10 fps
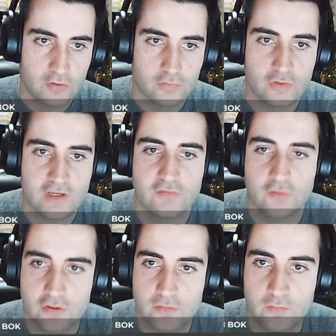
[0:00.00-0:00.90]
Rook
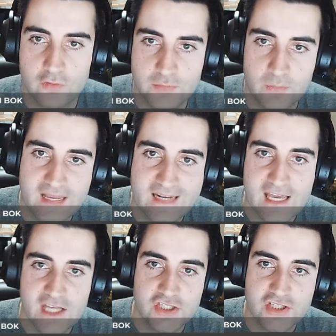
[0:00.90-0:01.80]
e4 was played,
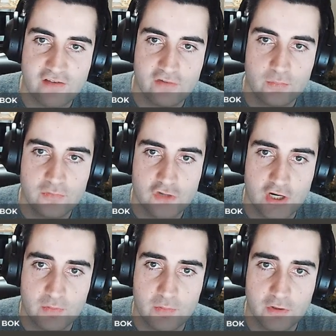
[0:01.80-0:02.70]
h7, trying
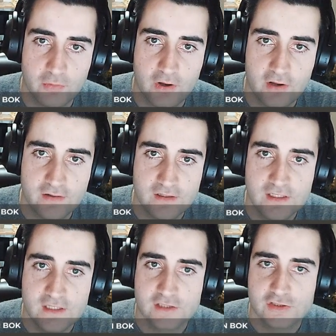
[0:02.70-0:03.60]
to promote the pawn.
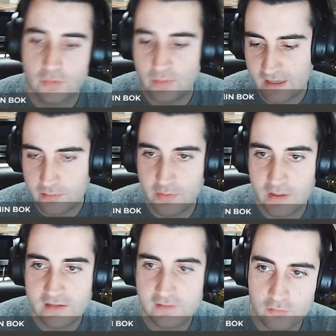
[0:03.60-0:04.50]
So black
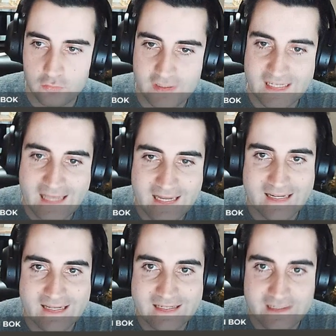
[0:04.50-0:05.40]
played rook e8, and
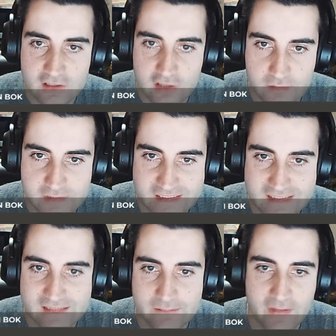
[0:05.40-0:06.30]
here comes
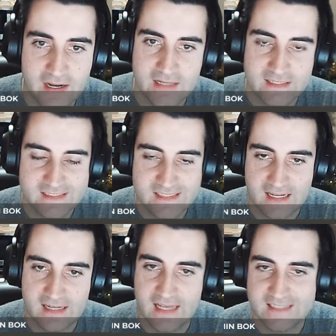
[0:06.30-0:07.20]
my
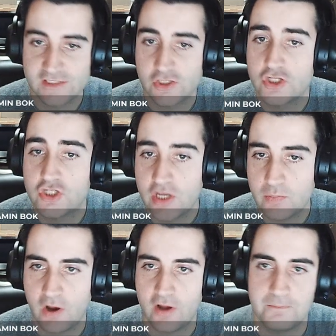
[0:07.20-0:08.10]
second asset, the
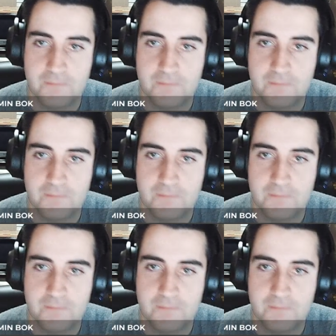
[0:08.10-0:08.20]
g-pawn.